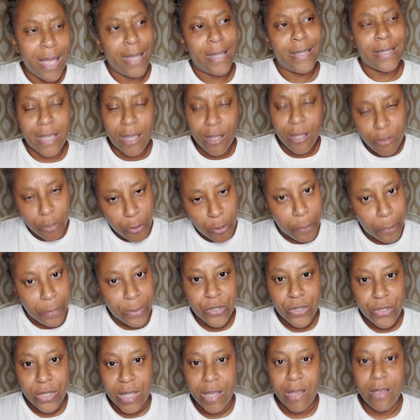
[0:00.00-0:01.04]
Tell
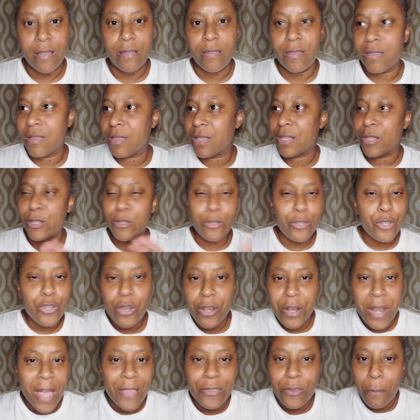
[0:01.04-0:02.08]
lupus that you're
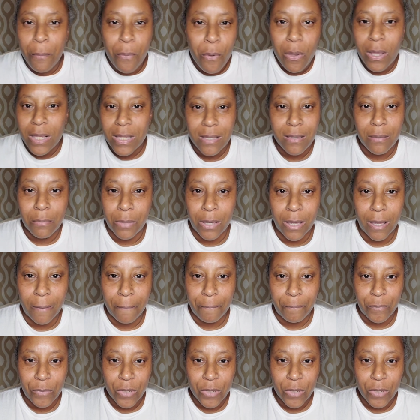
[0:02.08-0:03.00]
not the boss of me.